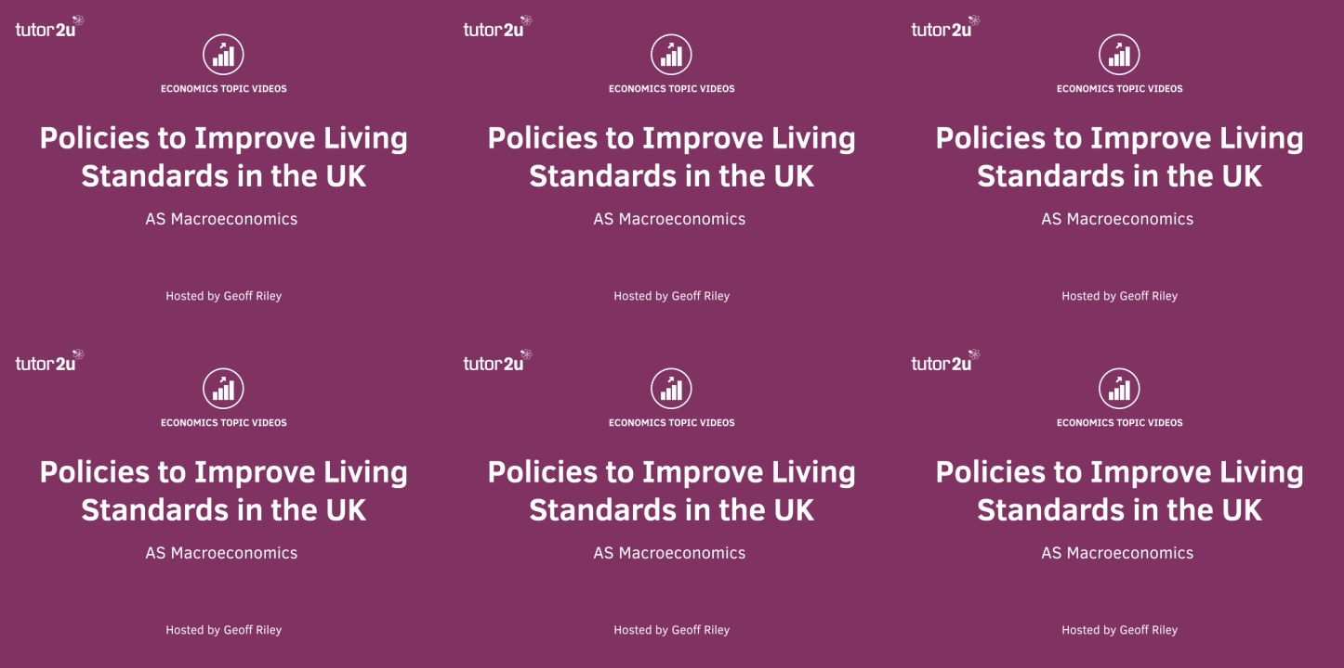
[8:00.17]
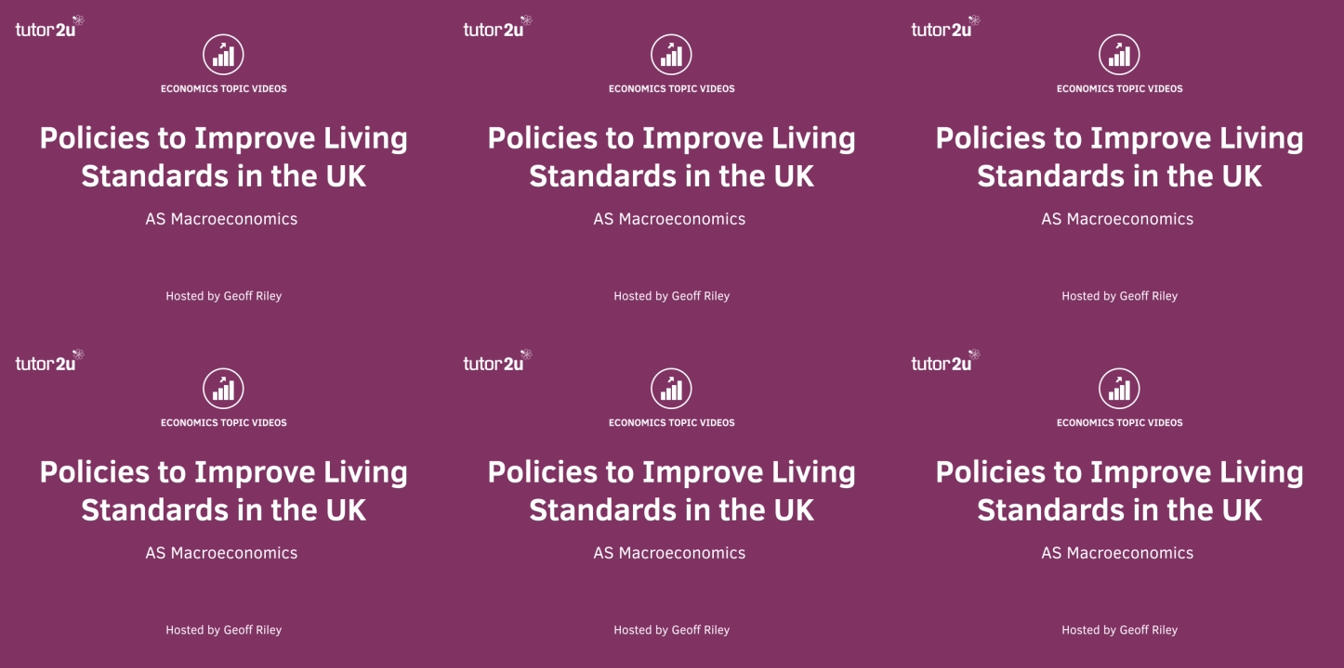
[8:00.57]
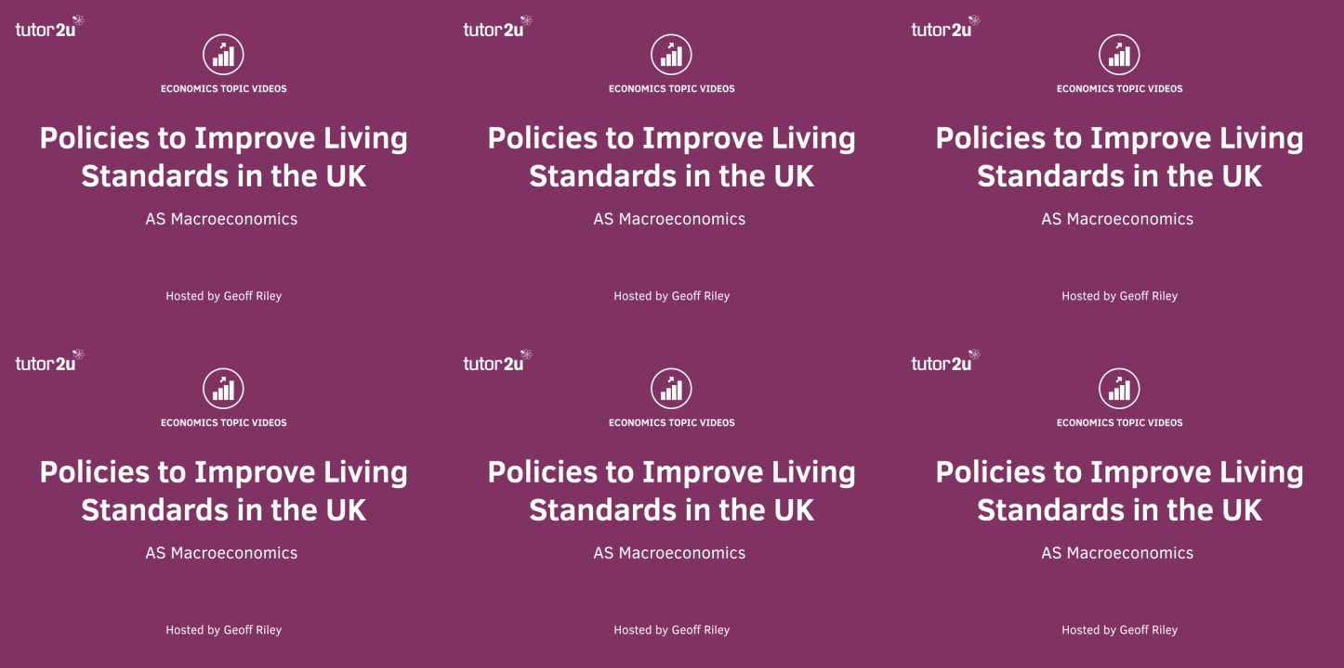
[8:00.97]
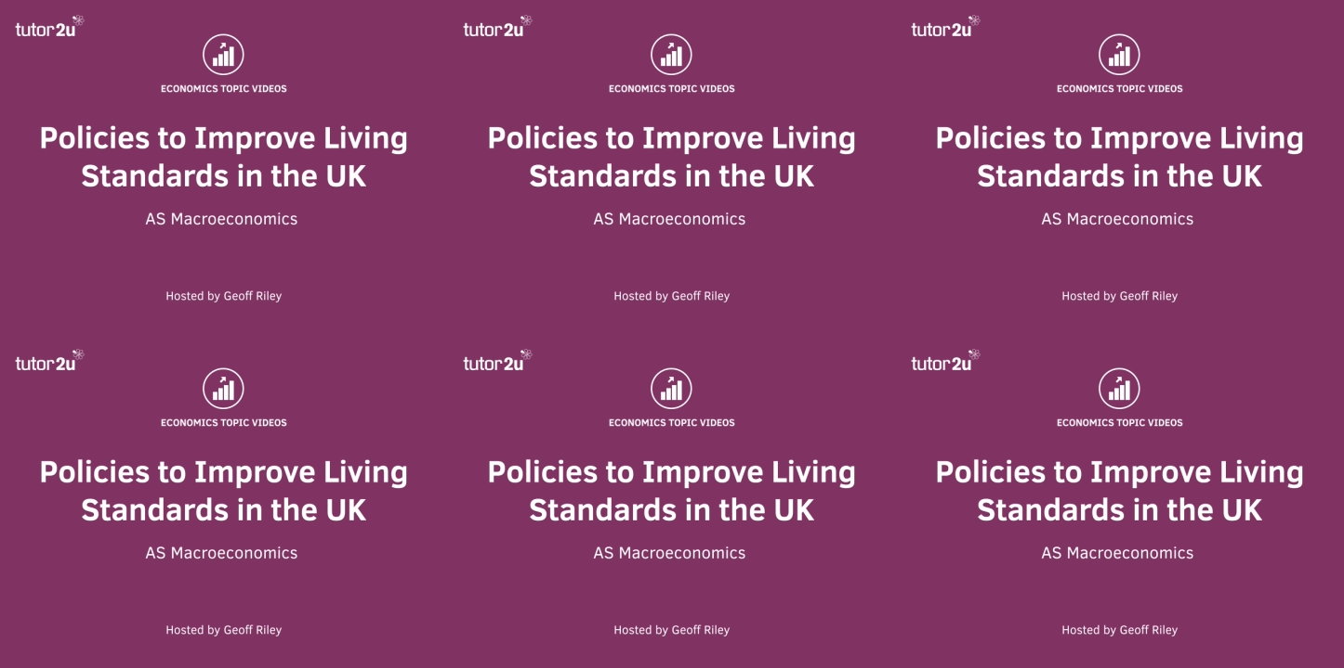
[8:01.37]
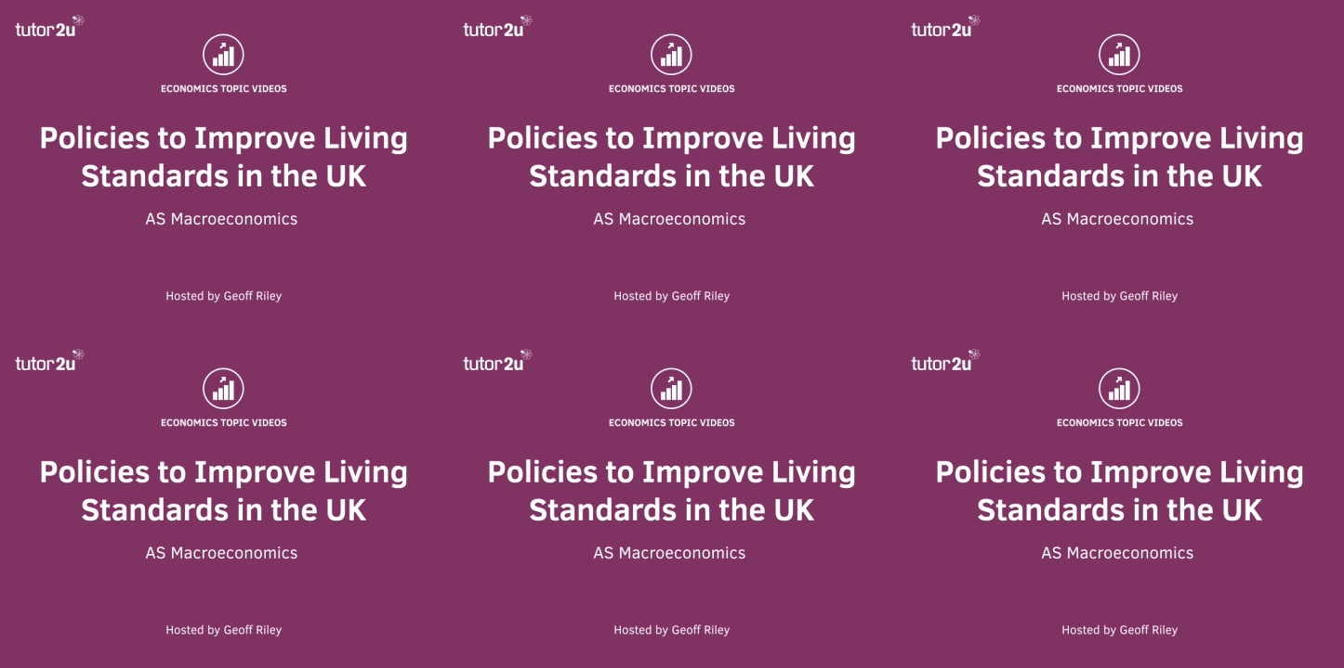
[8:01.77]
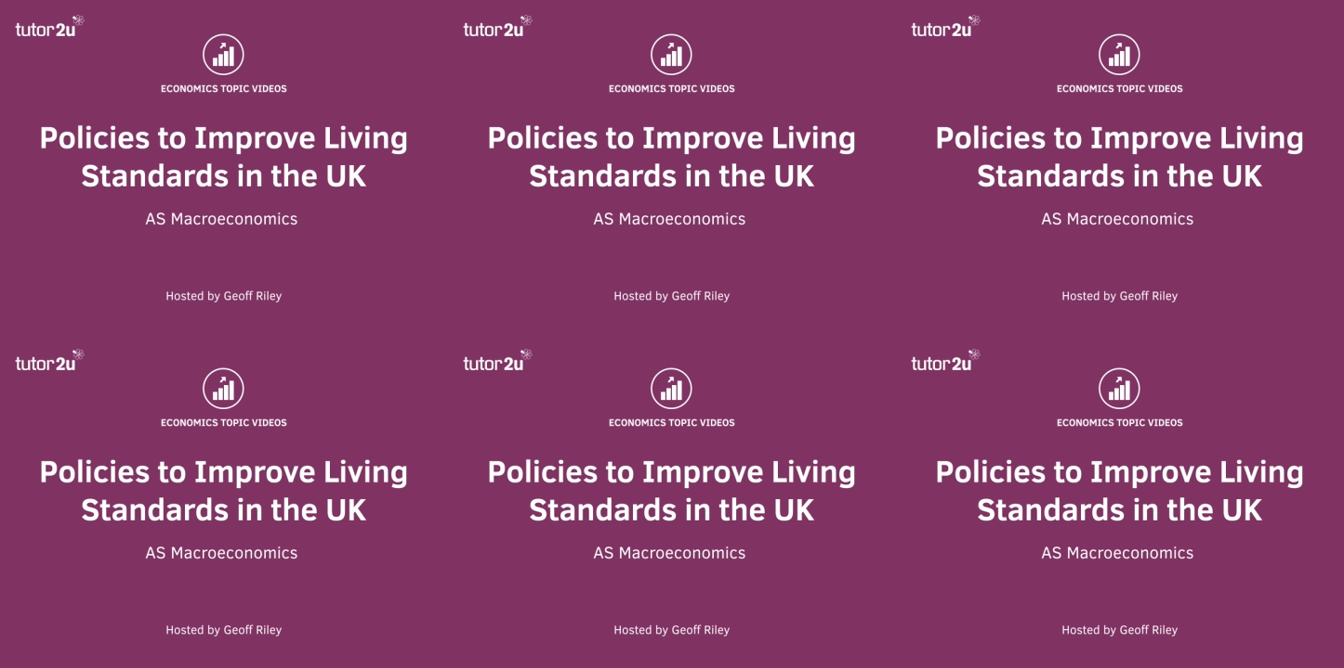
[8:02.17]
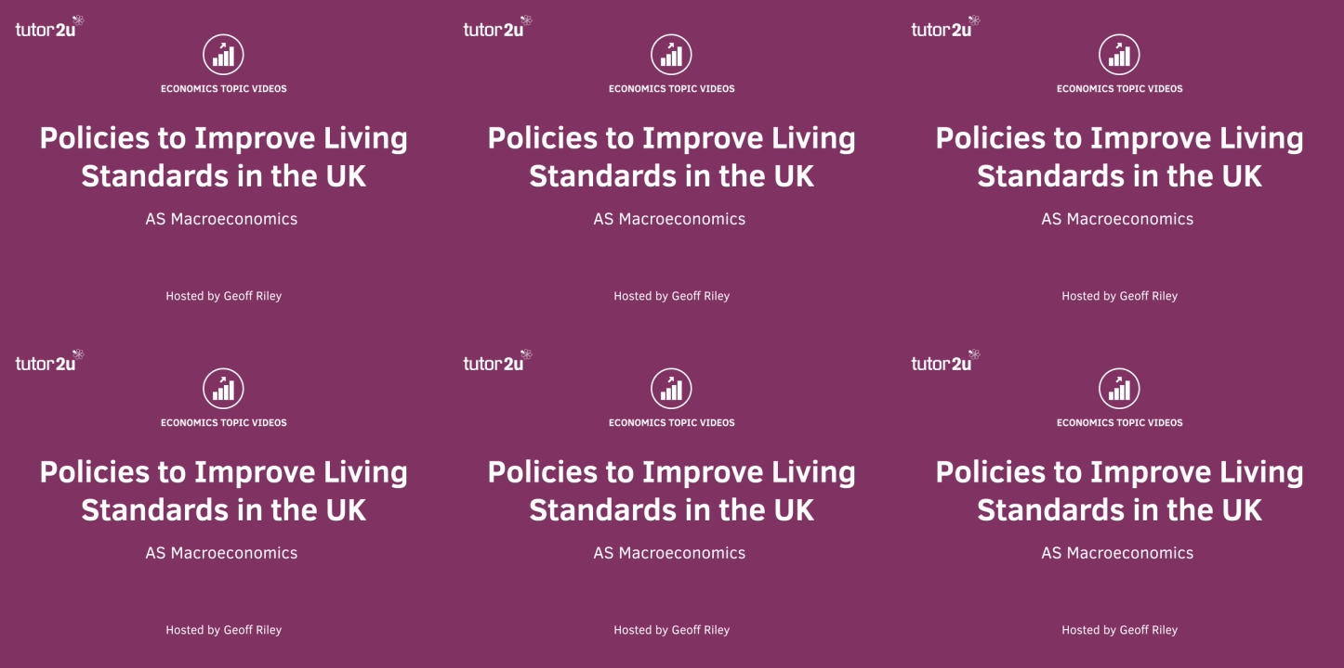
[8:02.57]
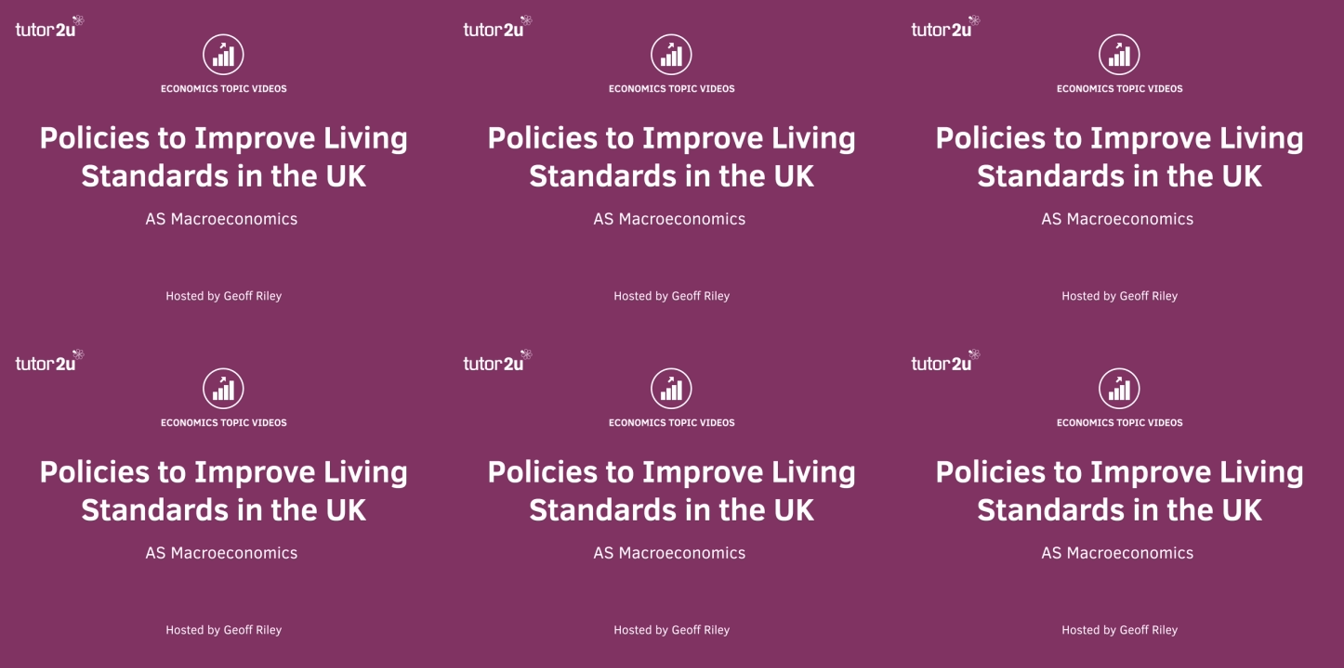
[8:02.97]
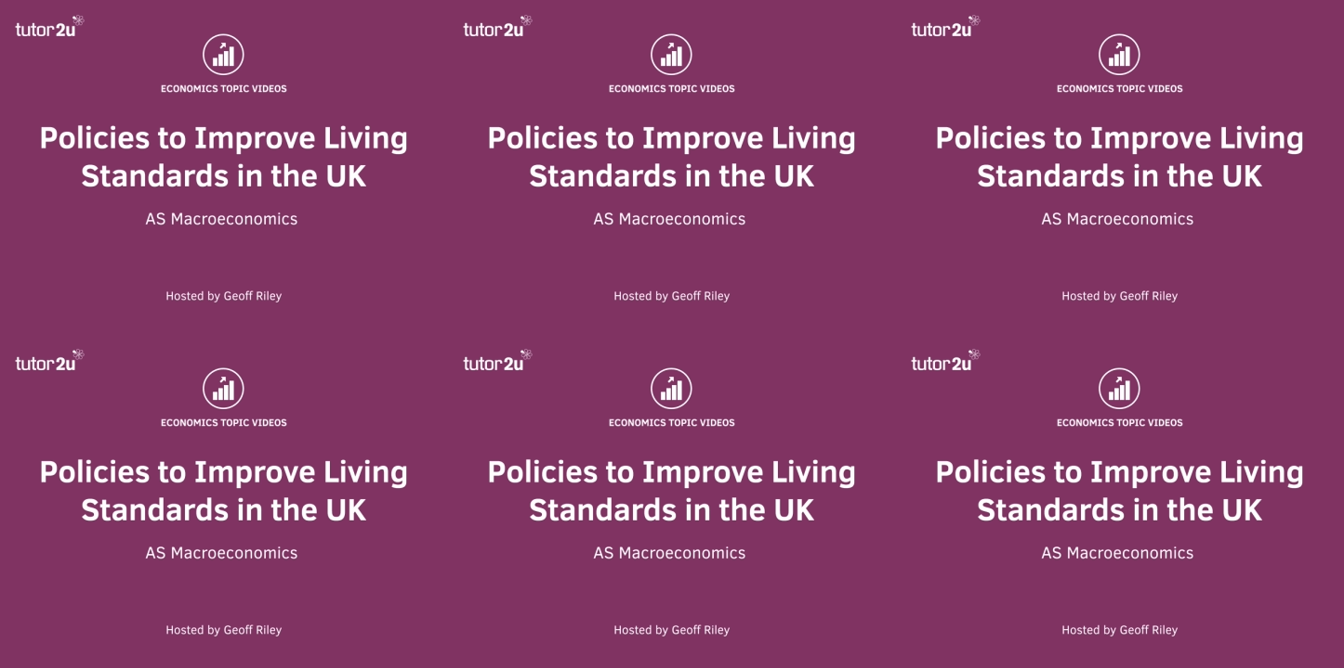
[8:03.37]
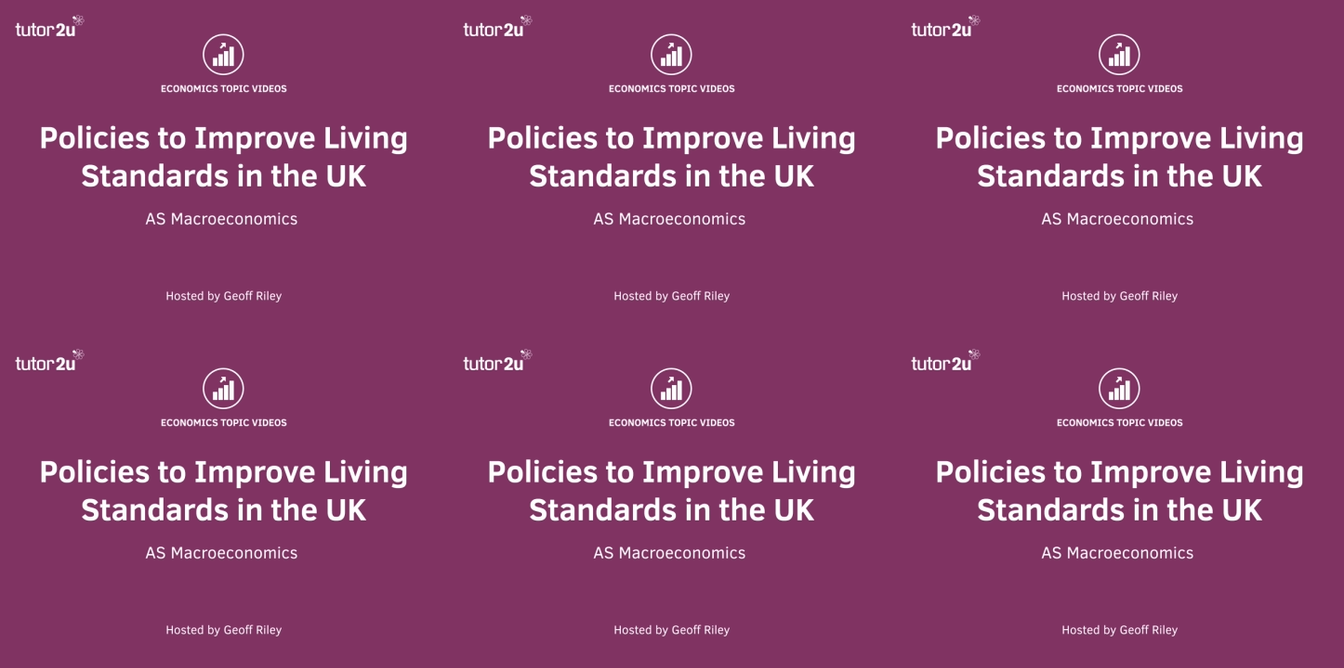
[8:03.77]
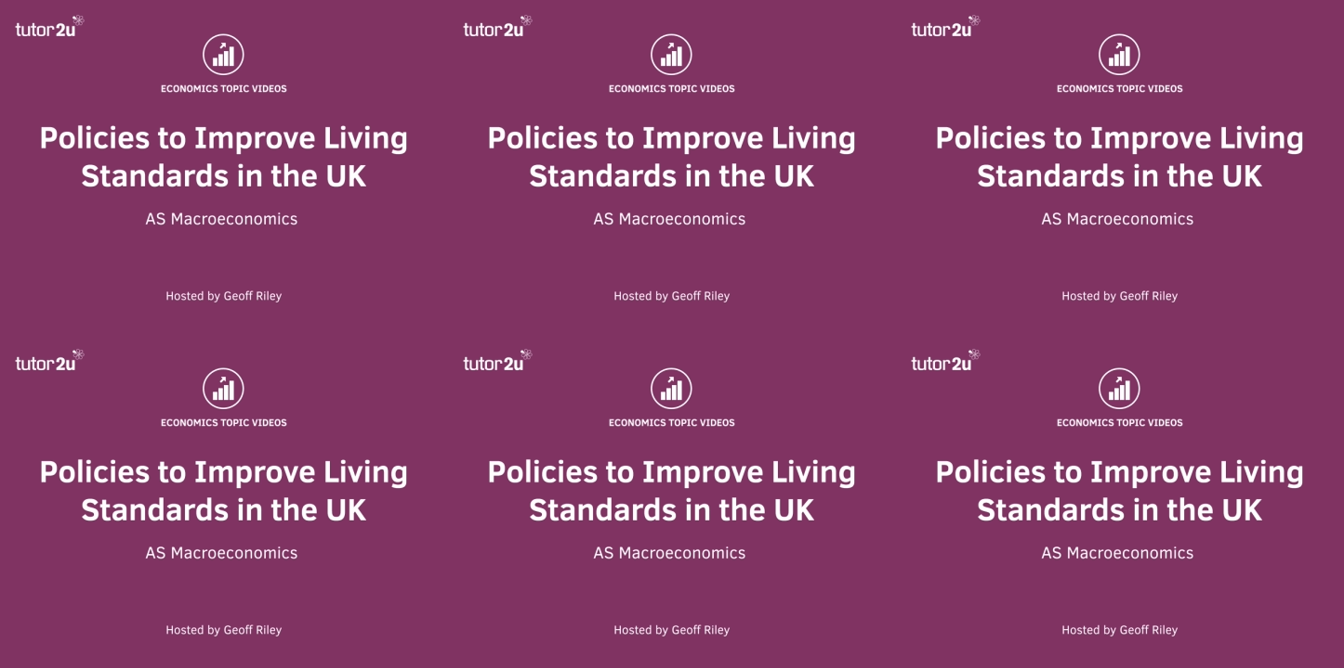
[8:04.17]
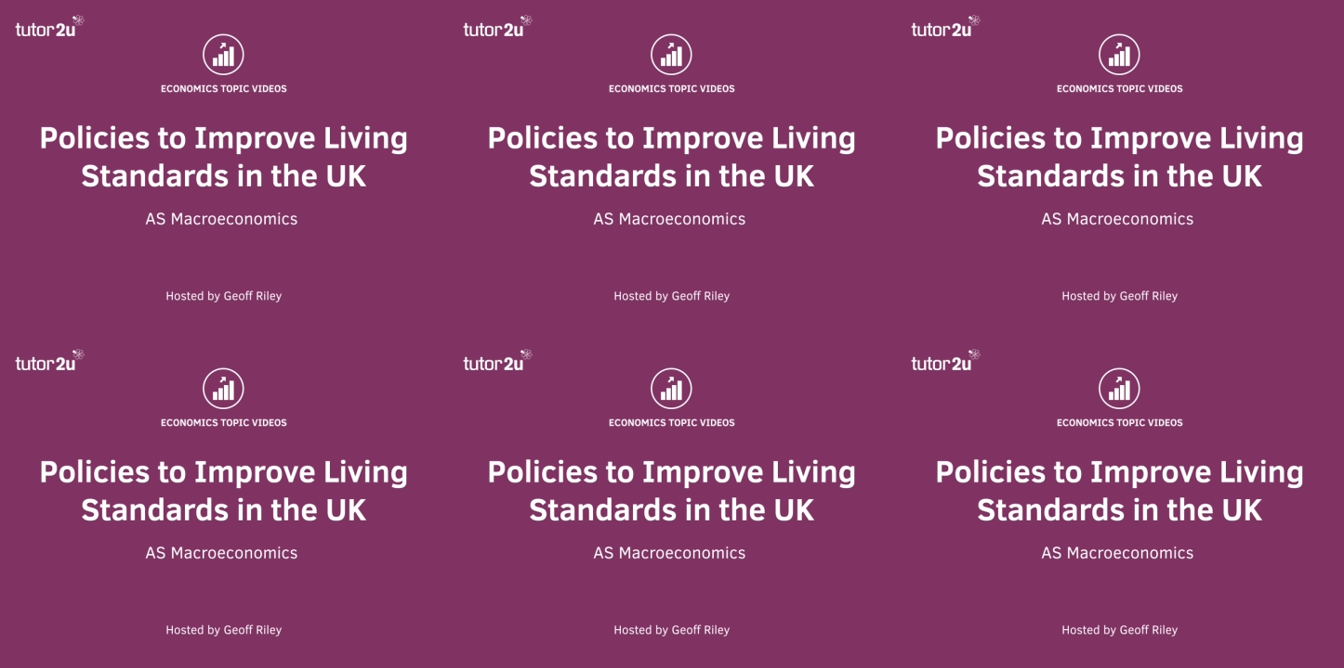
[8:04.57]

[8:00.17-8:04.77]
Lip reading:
Nobody's mouth can be seen.